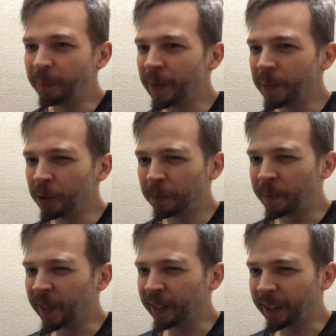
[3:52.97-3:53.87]
Maybe you'll
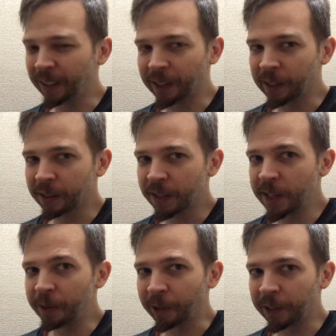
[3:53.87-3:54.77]
find like a
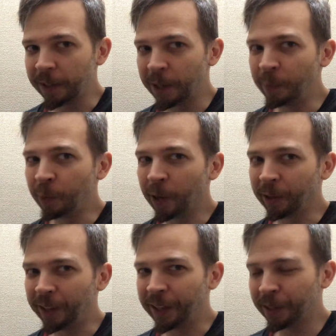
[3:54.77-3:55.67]
secret club
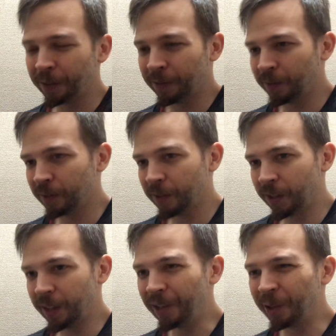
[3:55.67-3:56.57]
where like
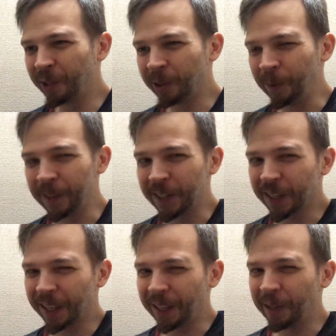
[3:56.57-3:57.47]

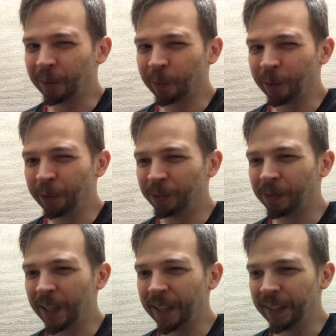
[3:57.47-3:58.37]
occultists hang out, or you'll
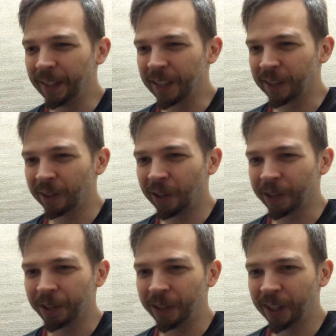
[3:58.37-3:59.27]
find this
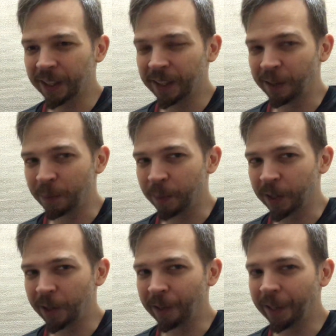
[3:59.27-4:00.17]
auction that sells
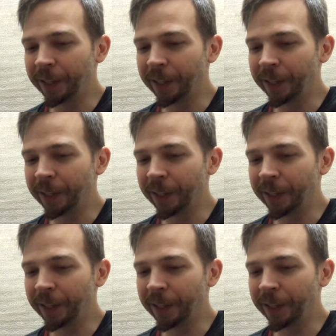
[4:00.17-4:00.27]
bizarre